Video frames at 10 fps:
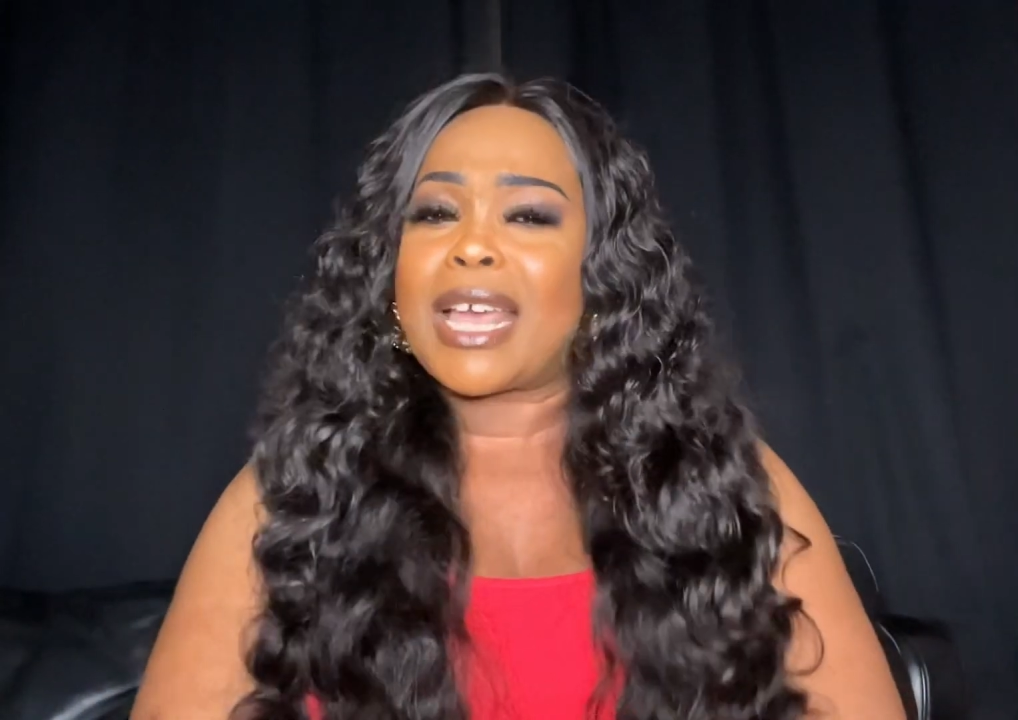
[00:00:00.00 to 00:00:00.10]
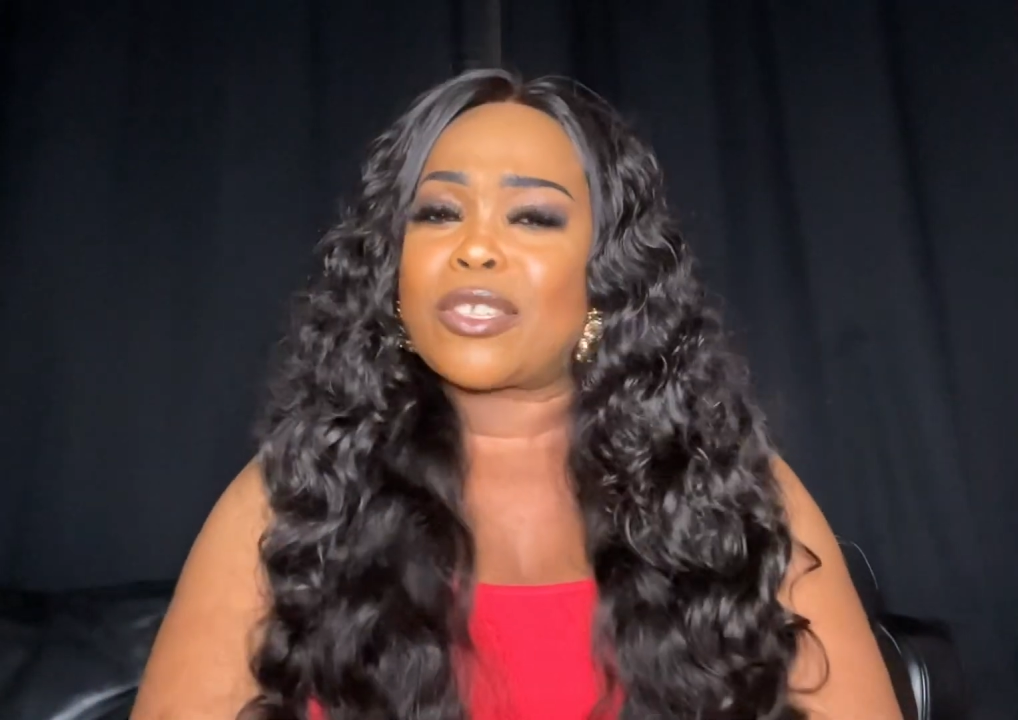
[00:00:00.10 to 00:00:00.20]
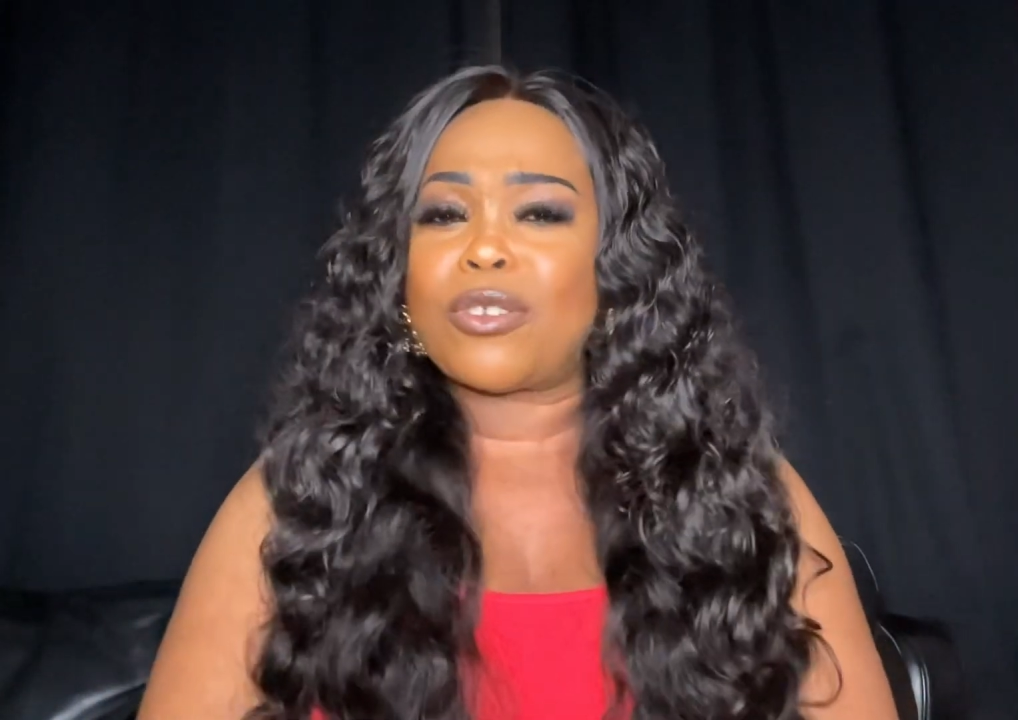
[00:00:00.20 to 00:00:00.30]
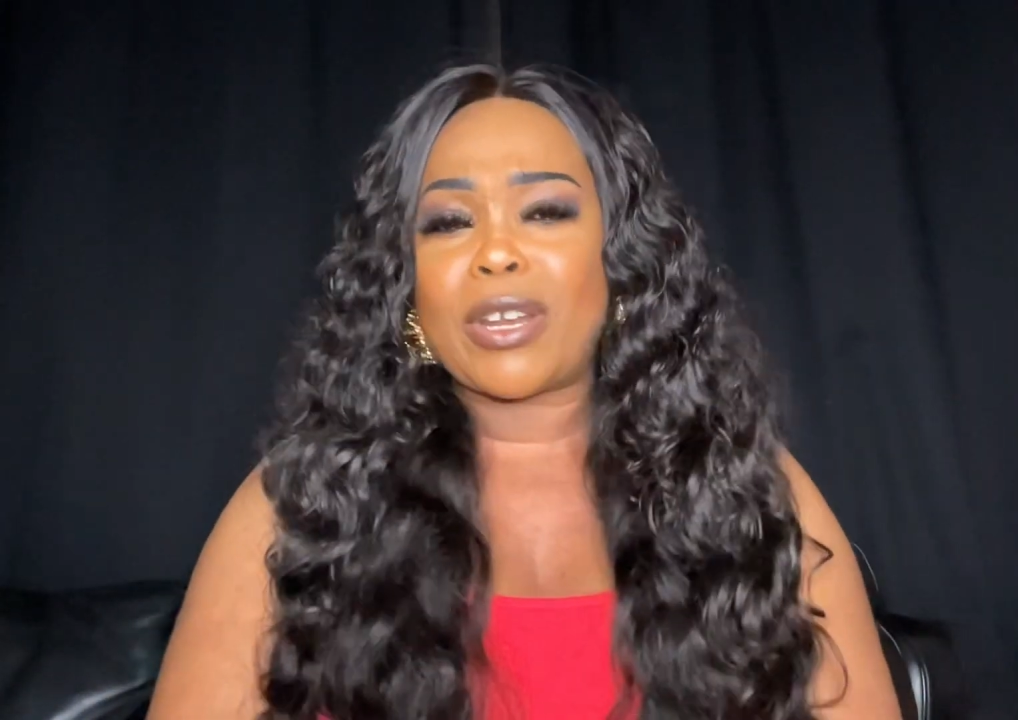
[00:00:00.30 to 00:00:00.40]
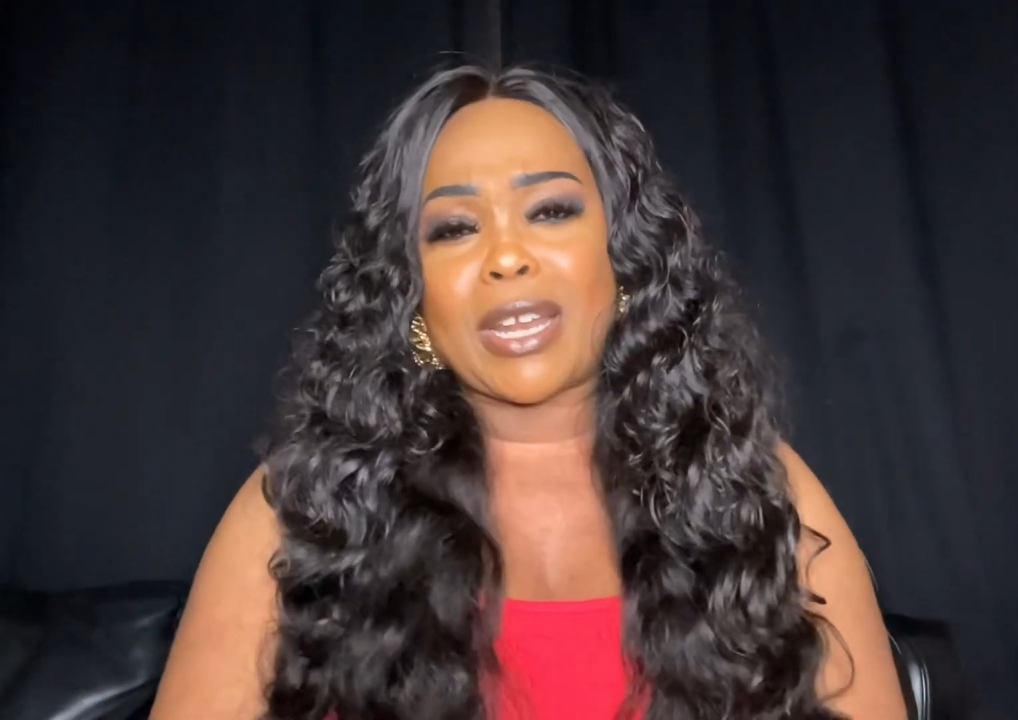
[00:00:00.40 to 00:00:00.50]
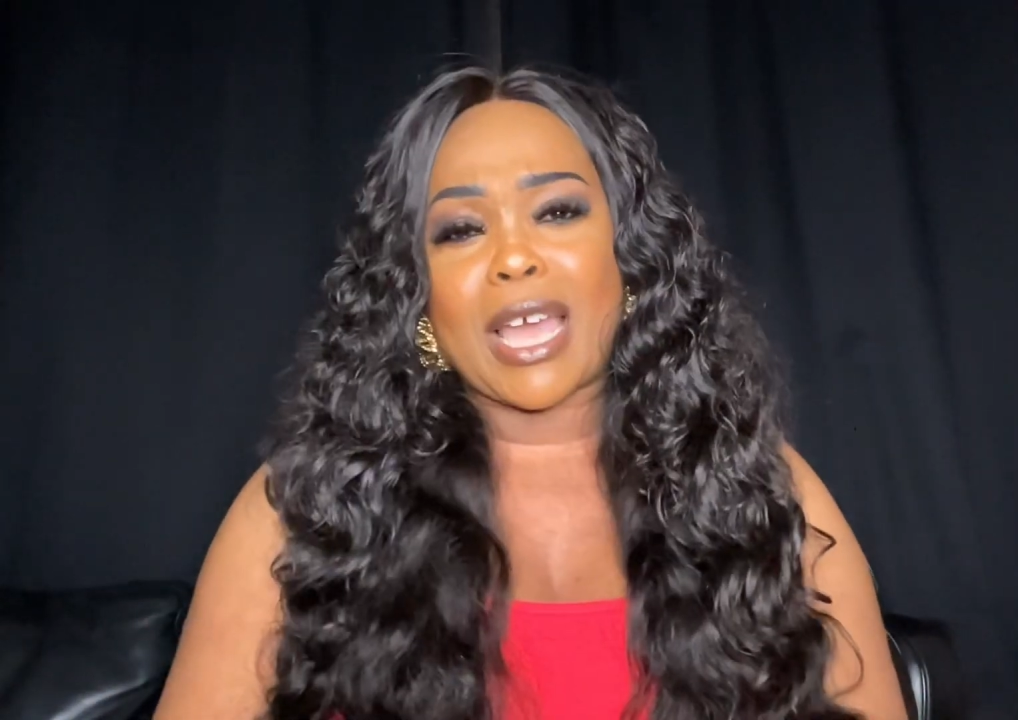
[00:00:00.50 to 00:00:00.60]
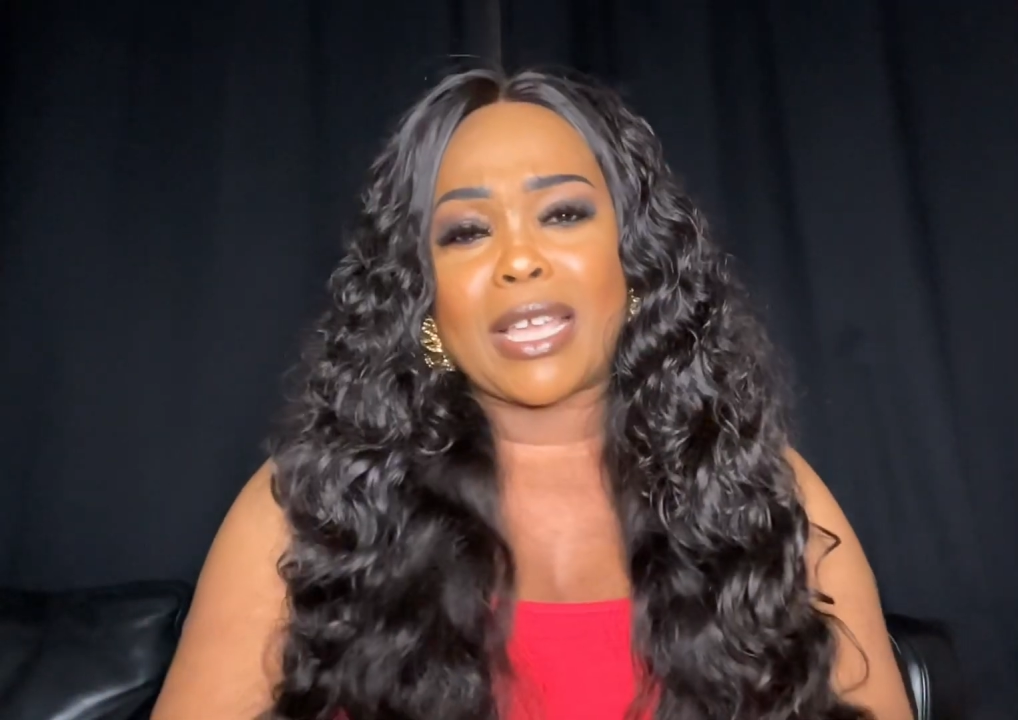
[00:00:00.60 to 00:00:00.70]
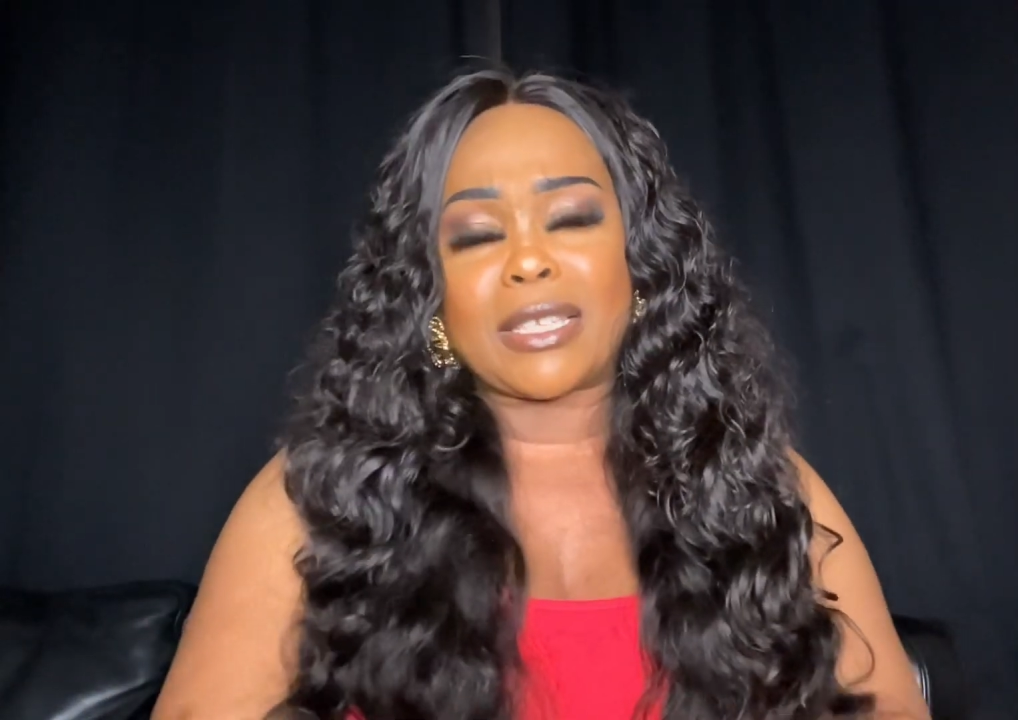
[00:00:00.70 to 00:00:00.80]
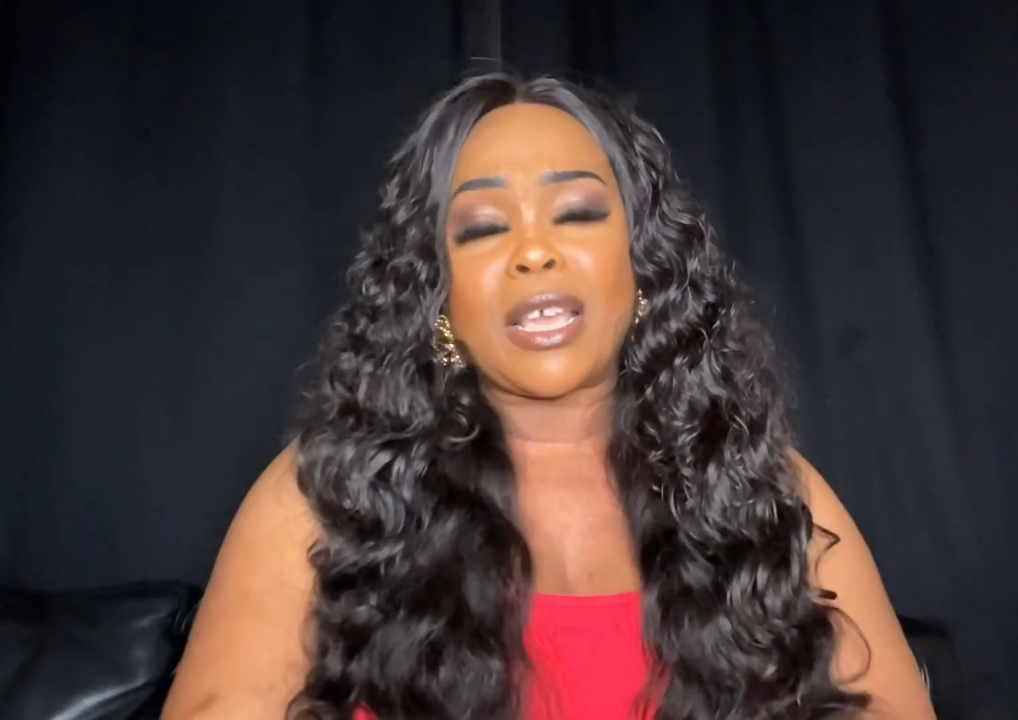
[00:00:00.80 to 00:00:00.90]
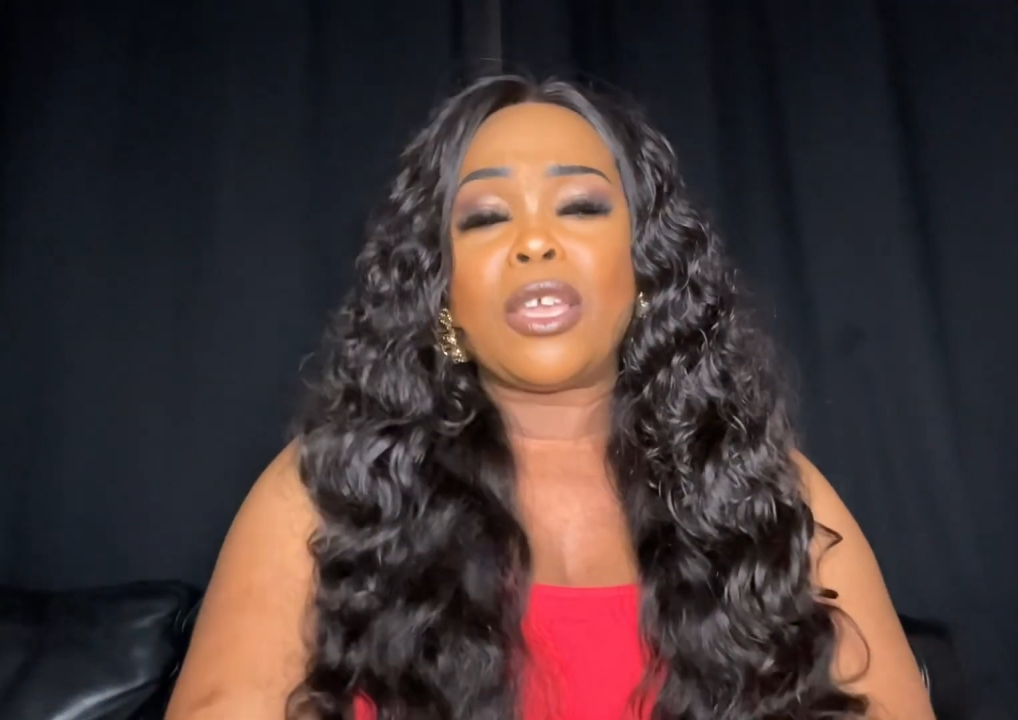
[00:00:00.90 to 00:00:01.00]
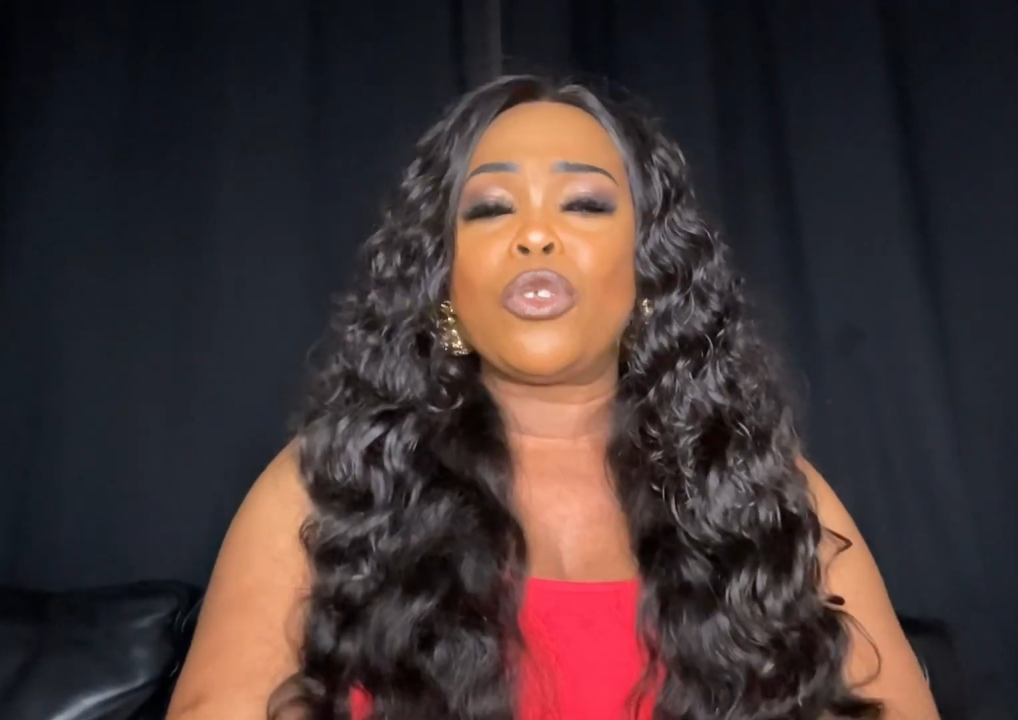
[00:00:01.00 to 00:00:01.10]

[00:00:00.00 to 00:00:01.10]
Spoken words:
That's not nice.